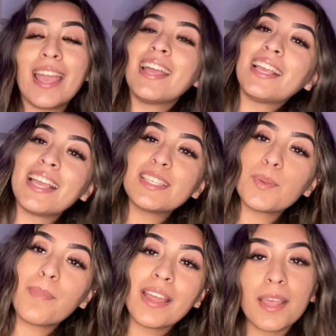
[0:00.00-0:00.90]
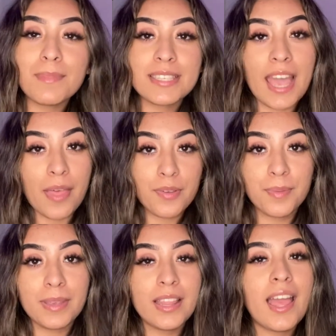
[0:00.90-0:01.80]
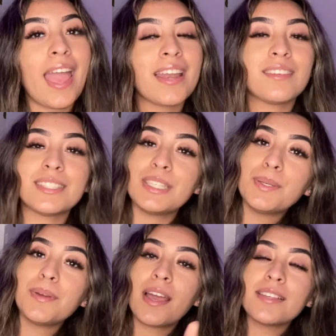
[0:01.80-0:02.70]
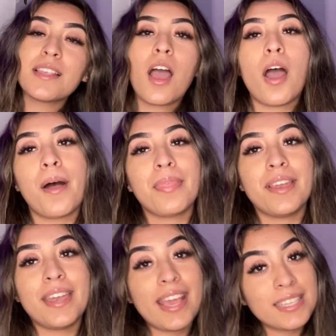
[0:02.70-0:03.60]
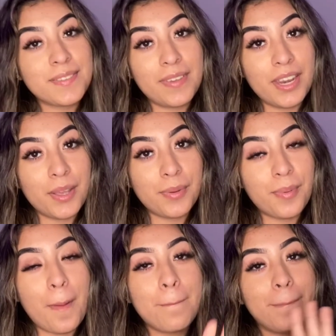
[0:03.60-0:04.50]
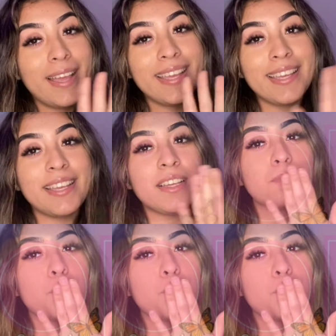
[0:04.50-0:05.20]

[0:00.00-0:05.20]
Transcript: Okay, so my name is Catherine Mila and I'll see you guys on the next video. Bye!